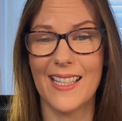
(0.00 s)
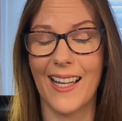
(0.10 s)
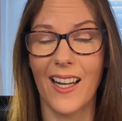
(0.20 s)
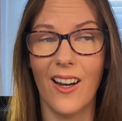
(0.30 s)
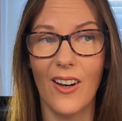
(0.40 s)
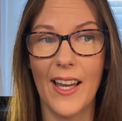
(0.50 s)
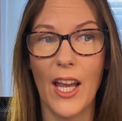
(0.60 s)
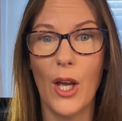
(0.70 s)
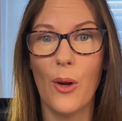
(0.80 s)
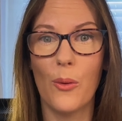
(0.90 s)
And I
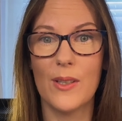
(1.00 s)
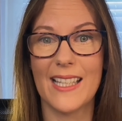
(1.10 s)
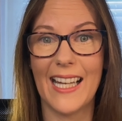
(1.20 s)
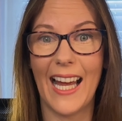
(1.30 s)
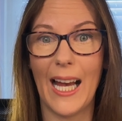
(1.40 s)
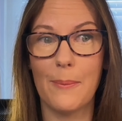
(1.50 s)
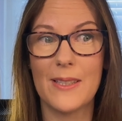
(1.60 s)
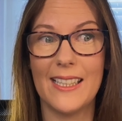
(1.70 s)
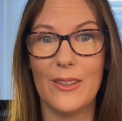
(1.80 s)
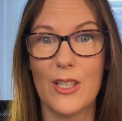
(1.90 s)
was an
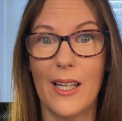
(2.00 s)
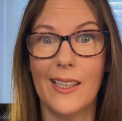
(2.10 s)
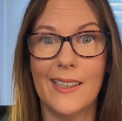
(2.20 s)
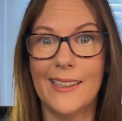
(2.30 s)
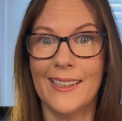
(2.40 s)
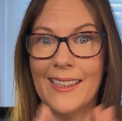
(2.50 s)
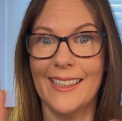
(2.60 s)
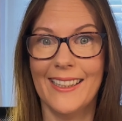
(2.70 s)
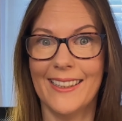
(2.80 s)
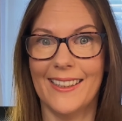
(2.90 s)
absolute
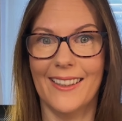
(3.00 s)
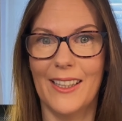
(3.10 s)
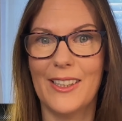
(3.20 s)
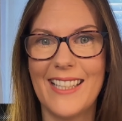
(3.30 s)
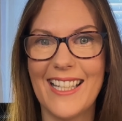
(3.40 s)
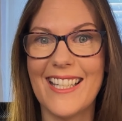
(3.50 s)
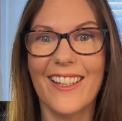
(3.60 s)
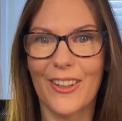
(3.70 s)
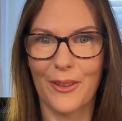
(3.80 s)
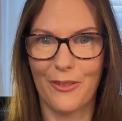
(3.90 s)
a
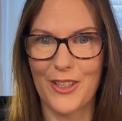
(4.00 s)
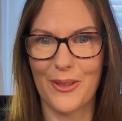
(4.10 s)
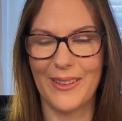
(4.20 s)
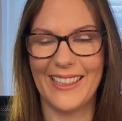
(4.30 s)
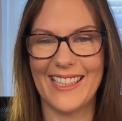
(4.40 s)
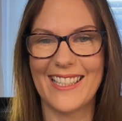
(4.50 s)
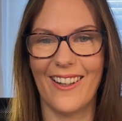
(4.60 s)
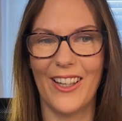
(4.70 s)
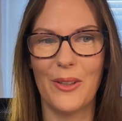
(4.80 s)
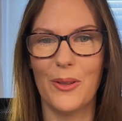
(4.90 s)
dinger for doing this.
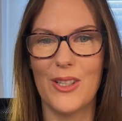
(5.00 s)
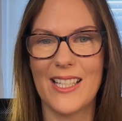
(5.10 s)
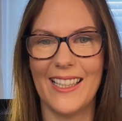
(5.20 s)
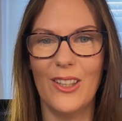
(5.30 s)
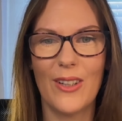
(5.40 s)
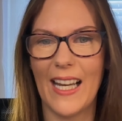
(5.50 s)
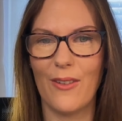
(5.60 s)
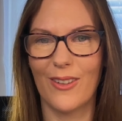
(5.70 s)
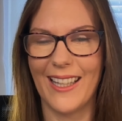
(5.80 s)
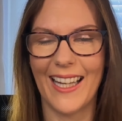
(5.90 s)
I would look at
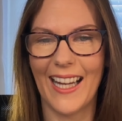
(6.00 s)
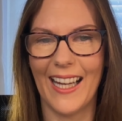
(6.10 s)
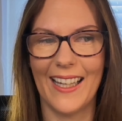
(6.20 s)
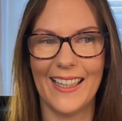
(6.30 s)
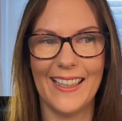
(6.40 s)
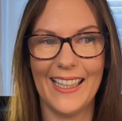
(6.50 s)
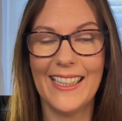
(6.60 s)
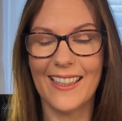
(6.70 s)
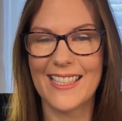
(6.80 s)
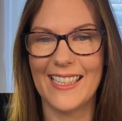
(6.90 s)
everything in
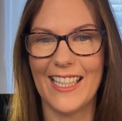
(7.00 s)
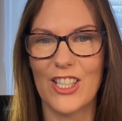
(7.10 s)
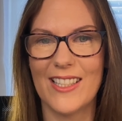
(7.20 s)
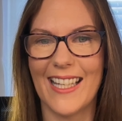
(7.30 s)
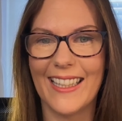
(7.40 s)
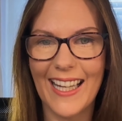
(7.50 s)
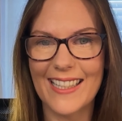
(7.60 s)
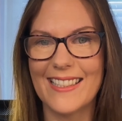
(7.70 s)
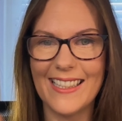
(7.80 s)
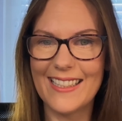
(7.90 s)
isolation, saying, yes,
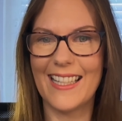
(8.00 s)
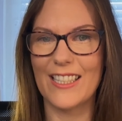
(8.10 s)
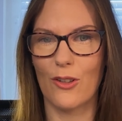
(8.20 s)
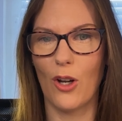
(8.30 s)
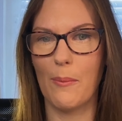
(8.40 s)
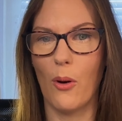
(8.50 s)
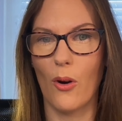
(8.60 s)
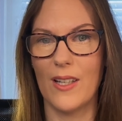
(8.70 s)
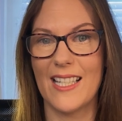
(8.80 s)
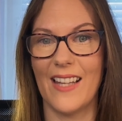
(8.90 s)
these things are all
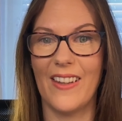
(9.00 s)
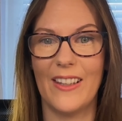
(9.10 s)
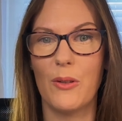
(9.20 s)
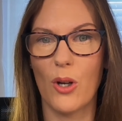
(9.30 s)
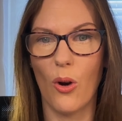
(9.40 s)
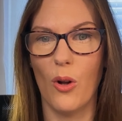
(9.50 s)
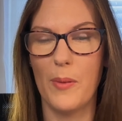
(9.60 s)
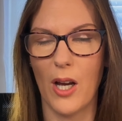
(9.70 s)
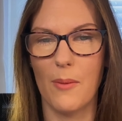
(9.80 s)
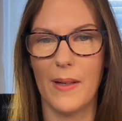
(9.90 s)
important, and then they would all
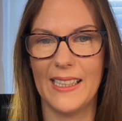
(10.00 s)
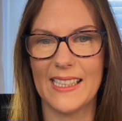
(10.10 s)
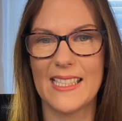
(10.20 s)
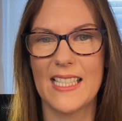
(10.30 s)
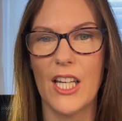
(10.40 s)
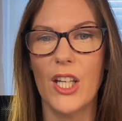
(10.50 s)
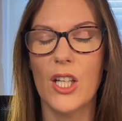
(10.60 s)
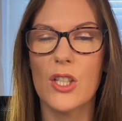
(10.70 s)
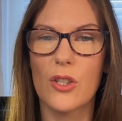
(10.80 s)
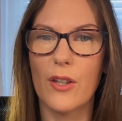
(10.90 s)
be on my list.
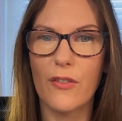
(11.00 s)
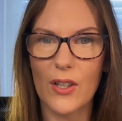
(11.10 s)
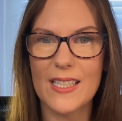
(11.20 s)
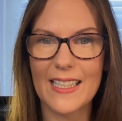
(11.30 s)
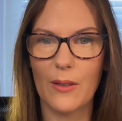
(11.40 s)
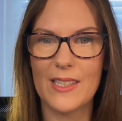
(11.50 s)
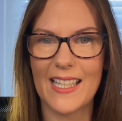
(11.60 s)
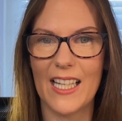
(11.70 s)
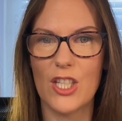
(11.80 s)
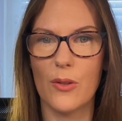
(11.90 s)
So, the first thing I would
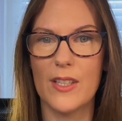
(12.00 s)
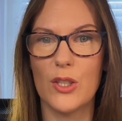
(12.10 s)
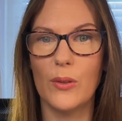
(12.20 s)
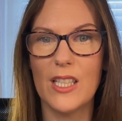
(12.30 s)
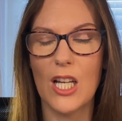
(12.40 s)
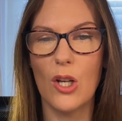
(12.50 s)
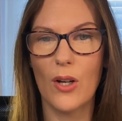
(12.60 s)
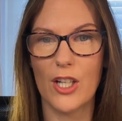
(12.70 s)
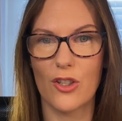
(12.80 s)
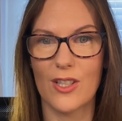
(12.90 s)
say to you is you need to look
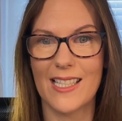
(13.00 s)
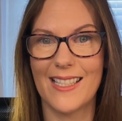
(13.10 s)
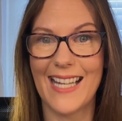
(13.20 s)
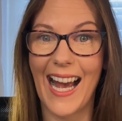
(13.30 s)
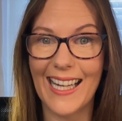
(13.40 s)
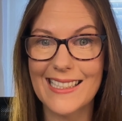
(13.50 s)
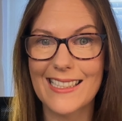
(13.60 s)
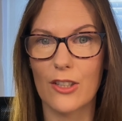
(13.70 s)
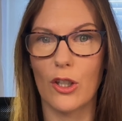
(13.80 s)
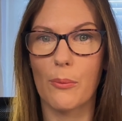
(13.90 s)
at your
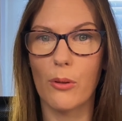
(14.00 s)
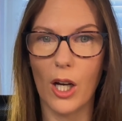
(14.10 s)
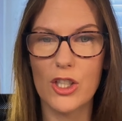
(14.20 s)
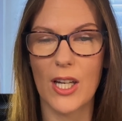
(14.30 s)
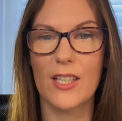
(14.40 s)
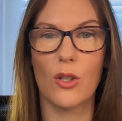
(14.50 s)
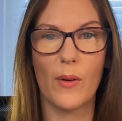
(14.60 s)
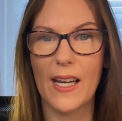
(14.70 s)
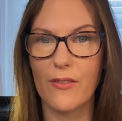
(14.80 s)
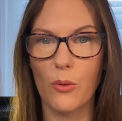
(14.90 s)
tasks or your projects or
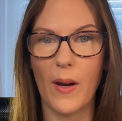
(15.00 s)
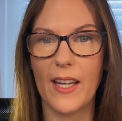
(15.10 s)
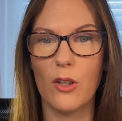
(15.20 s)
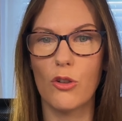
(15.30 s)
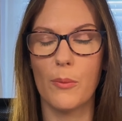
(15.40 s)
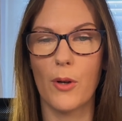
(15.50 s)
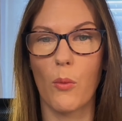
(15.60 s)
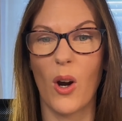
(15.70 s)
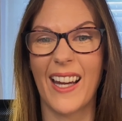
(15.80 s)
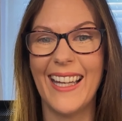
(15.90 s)
whatever way you group your
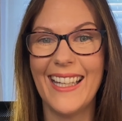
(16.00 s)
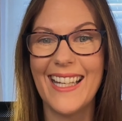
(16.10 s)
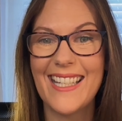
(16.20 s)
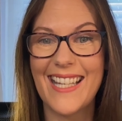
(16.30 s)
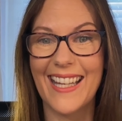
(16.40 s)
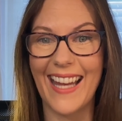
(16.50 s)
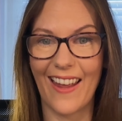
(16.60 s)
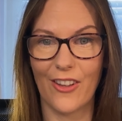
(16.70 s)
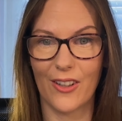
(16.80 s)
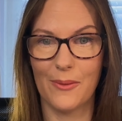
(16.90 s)
work
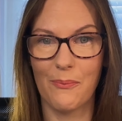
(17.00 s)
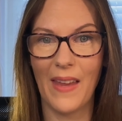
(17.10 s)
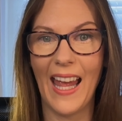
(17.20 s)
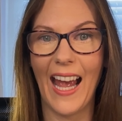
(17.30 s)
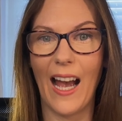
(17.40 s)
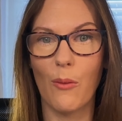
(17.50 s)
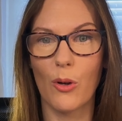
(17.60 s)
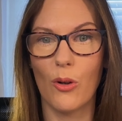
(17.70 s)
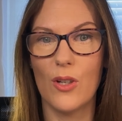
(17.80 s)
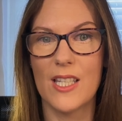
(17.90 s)
together. And we're
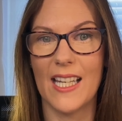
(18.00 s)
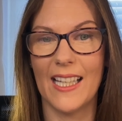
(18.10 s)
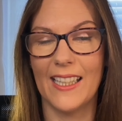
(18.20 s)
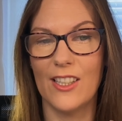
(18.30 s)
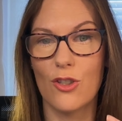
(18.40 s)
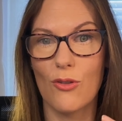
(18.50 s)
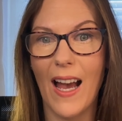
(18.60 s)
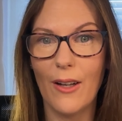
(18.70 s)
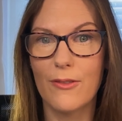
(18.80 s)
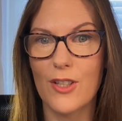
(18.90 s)
going to
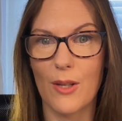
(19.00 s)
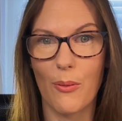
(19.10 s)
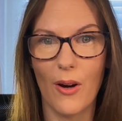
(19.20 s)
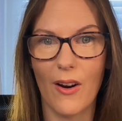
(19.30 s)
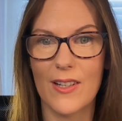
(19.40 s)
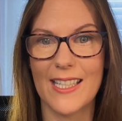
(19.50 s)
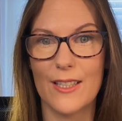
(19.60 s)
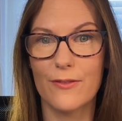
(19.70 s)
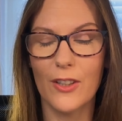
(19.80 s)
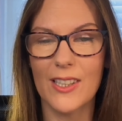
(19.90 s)
draft the
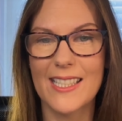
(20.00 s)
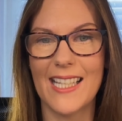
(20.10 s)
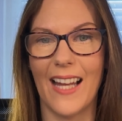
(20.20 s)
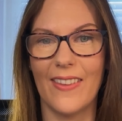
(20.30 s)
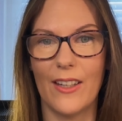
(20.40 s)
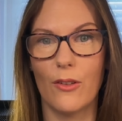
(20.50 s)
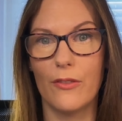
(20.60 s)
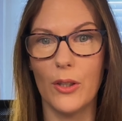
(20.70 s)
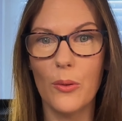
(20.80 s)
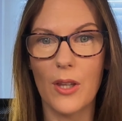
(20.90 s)
priorities first and then
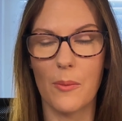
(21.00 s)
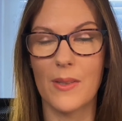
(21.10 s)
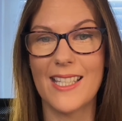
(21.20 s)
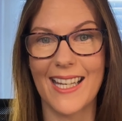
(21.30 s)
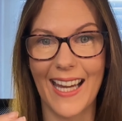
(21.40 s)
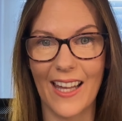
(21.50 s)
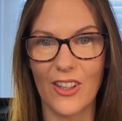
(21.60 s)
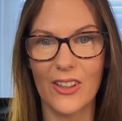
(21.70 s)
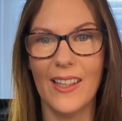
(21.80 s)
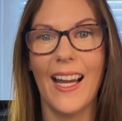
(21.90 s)
review them
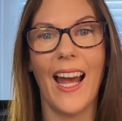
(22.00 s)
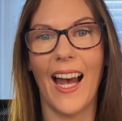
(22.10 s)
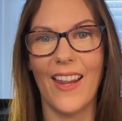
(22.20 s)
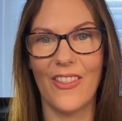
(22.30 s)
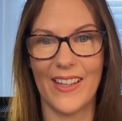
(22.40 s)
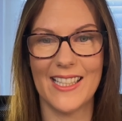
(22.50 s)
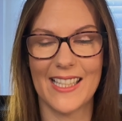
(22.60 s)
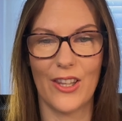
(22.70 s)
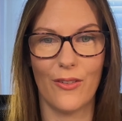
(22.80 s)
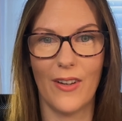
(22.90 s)
together and then
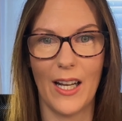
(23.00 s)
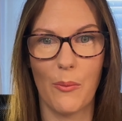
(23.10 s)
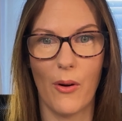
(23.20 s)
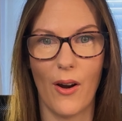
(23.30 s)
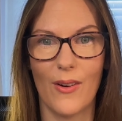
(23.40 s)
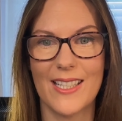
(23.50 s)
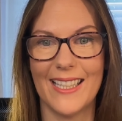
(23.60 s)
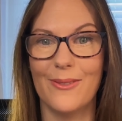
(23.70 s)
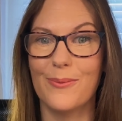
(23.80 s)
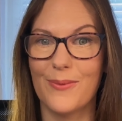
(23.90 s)
set the final priority.